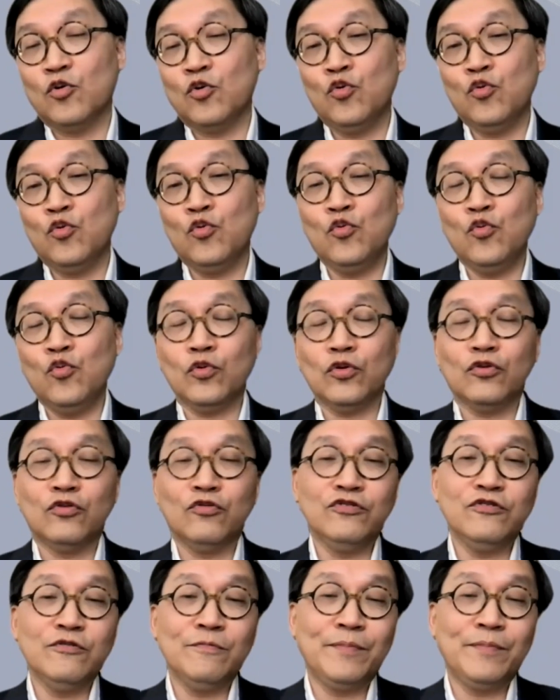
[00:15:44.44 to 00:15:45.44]
who do
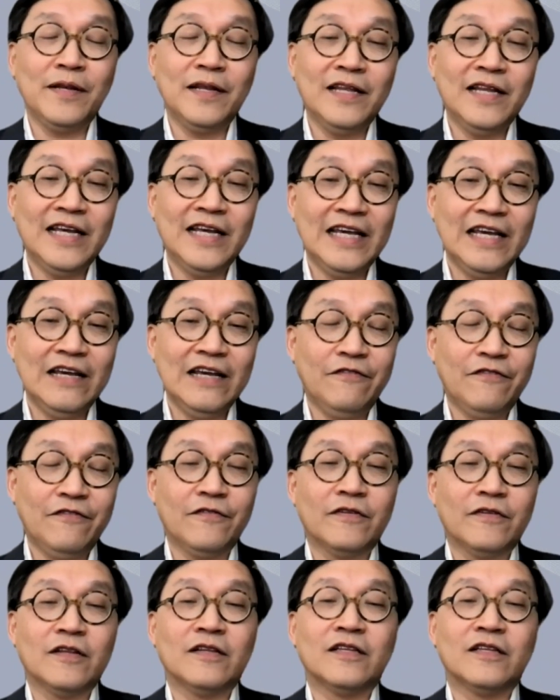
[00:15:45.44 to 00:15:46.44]
you believe
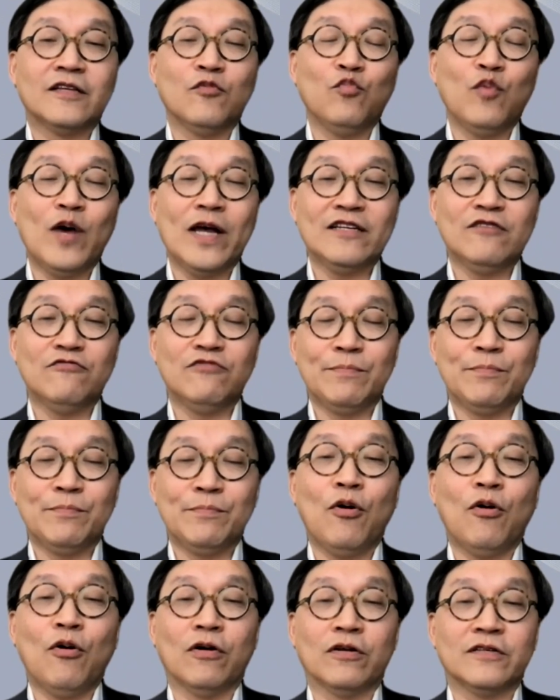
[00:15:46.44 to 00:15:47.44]
the weather
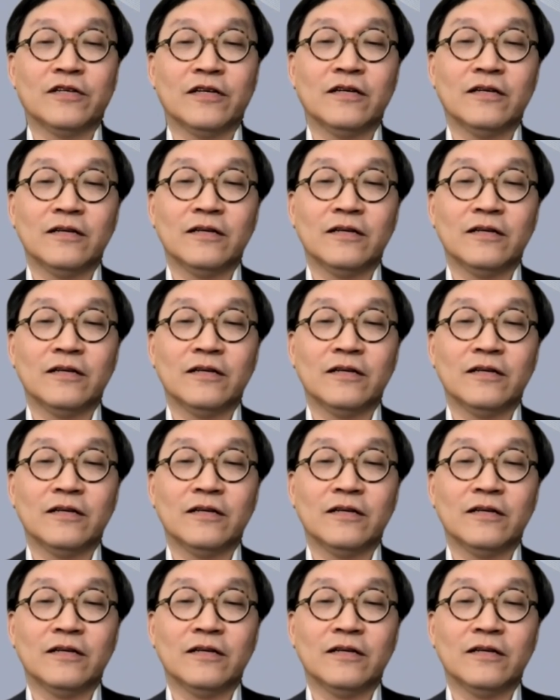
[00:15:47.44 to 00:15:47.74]
report?